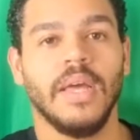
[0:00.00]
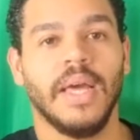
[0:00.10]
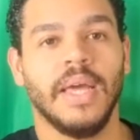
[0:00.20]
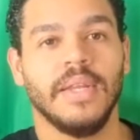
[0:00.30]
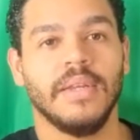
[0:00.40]

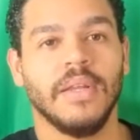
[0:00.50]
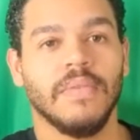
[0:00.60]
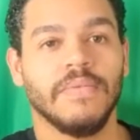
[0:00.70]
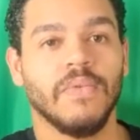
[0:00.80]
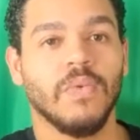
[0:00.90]
And
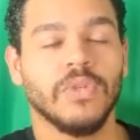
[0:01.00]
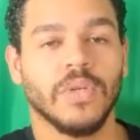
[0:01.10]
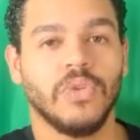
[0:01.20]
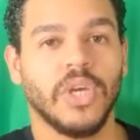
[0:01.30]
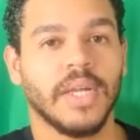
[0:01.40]
I've
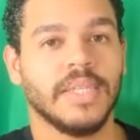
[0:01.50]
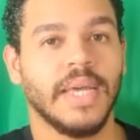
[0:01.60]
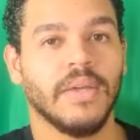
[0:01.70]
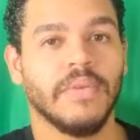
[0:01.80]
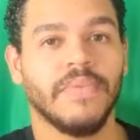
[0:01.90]
also checked
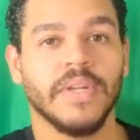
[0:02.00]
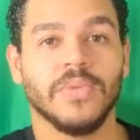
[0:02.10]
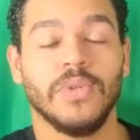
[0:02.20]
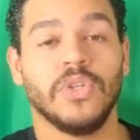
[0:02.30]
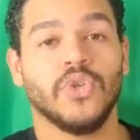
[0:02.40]
out the
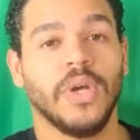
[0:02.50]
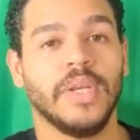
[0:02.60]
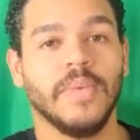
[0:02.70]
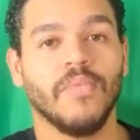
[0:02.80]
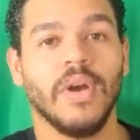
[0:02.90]
things which are
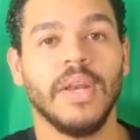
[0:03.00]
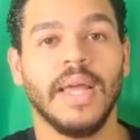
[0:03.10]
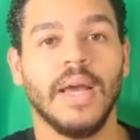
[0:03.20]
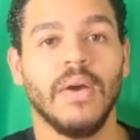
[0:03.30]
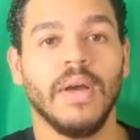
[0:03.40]
trending right
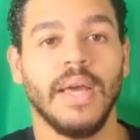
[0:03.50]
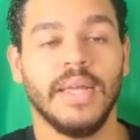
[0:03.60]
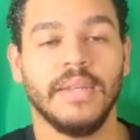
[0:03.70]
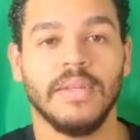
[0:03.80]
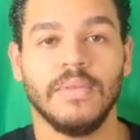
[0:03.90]
now
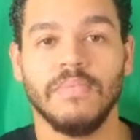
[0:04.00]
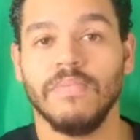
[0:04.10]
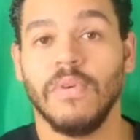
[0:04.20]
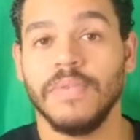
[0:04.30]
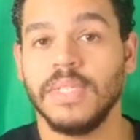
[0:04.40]
and
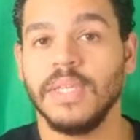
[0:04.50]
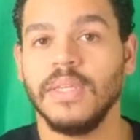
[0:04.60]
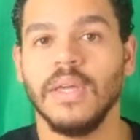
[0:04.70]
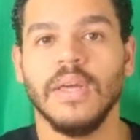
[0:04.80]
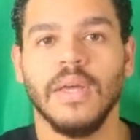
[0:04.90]
obviously